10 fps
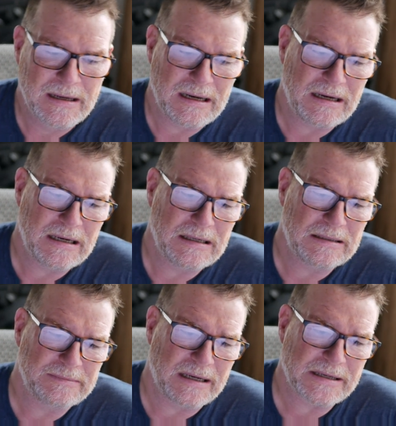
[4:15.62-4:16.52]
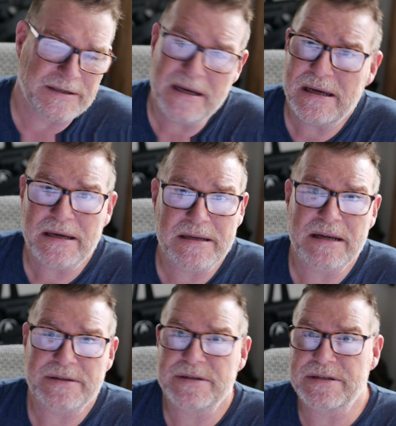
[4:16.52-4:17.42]
I could
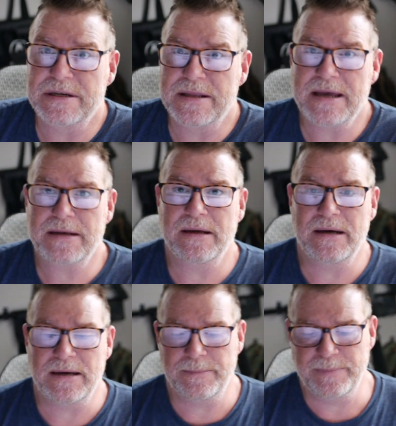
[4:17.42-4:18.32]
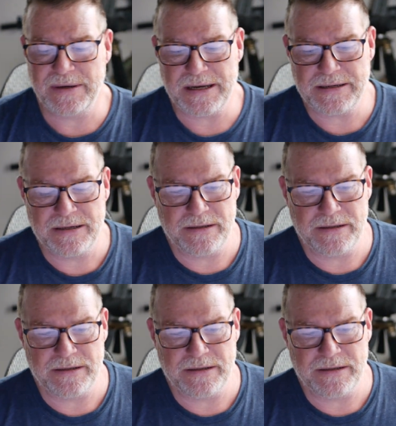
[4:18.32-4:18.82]
actually see that. But